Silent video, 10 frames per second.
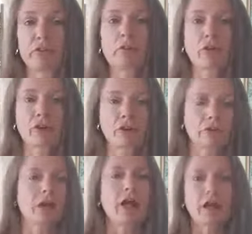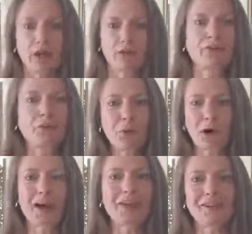you wanted a nice,
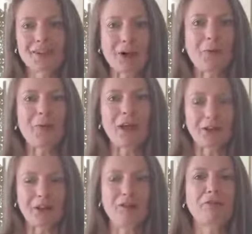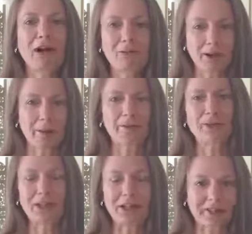quiet um, life where where
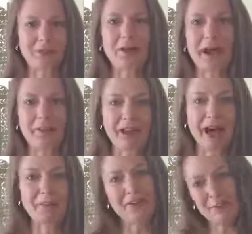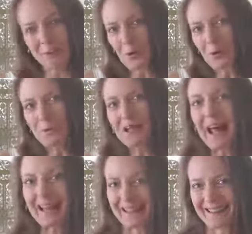absolutely nothing bad ever happens, wrong
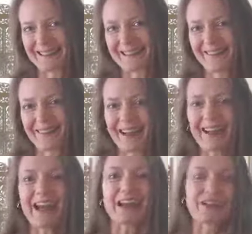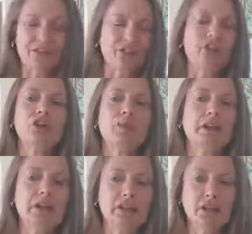planet. Okay, it's the
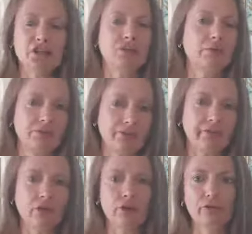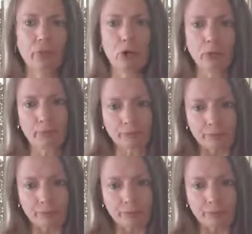human condition. Stuff goes wrong